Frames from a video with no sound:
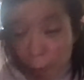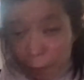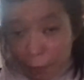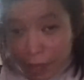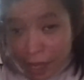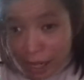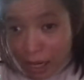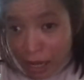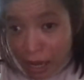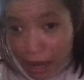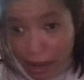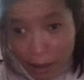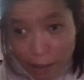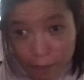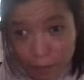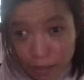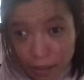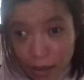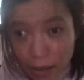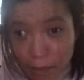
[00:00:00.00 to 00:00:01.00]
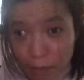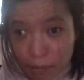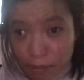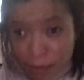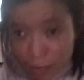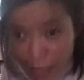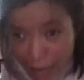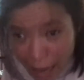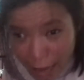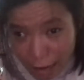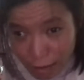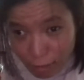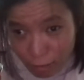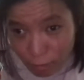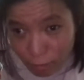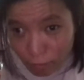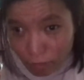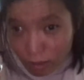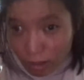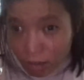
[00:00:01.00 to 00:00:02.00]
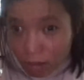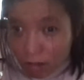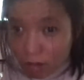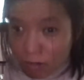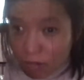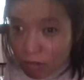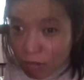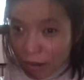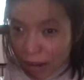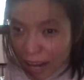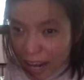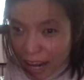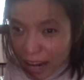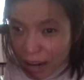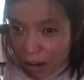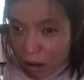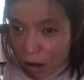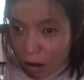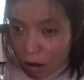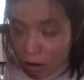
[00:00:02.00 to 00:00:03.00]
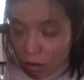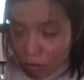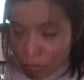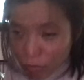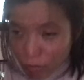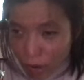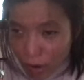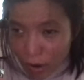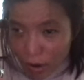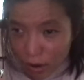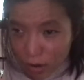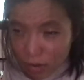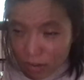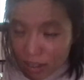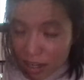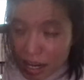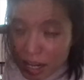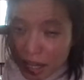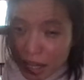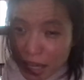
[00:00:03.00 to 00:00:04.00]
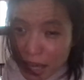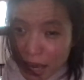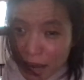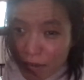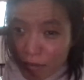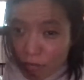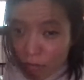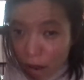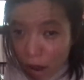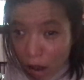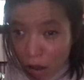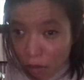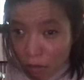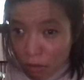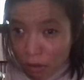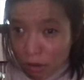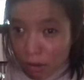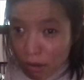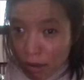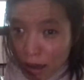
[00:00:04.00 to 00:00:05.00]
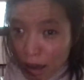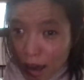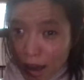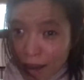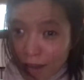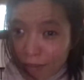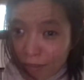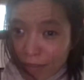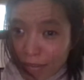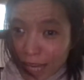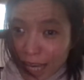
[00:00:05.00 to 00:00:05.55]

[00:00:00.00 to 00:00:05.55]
becomes obsessed with Draco first and they fall in love.